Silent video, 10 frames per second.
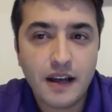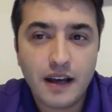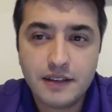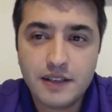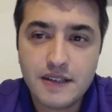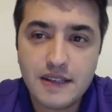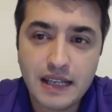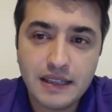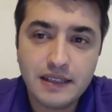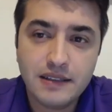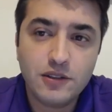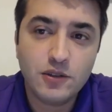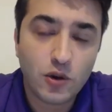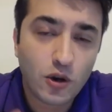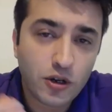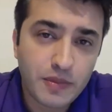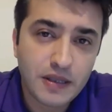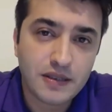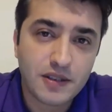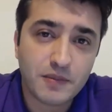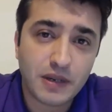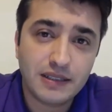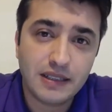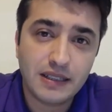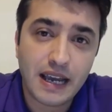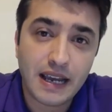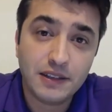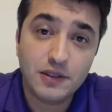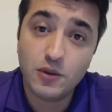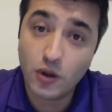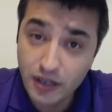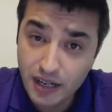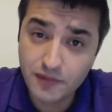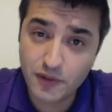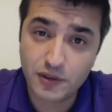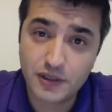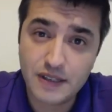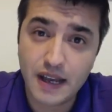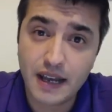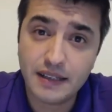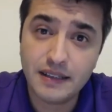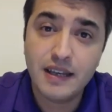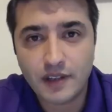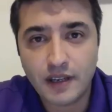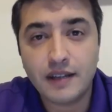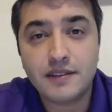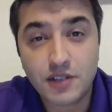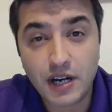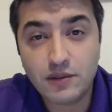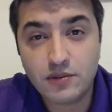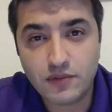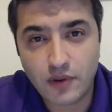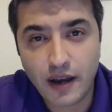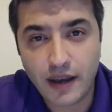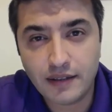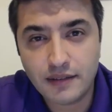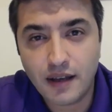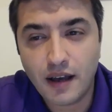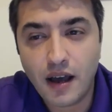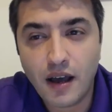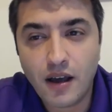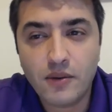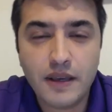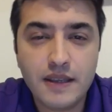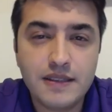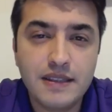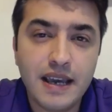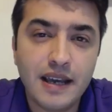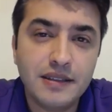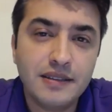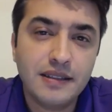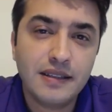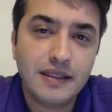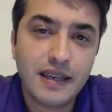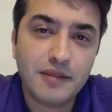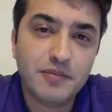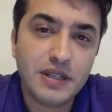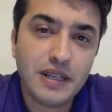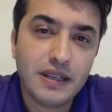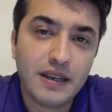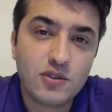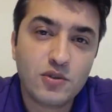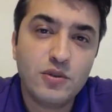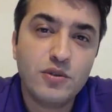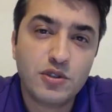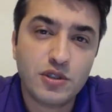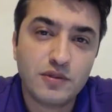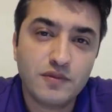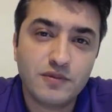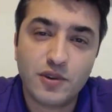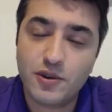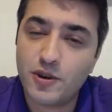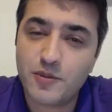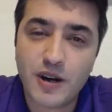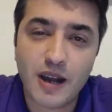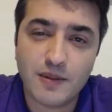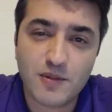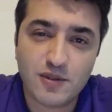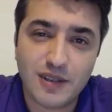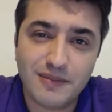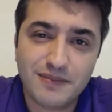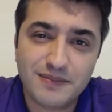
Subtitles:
understanding your business model and your network design, and try to find how SDN can bring a solution for your problems today.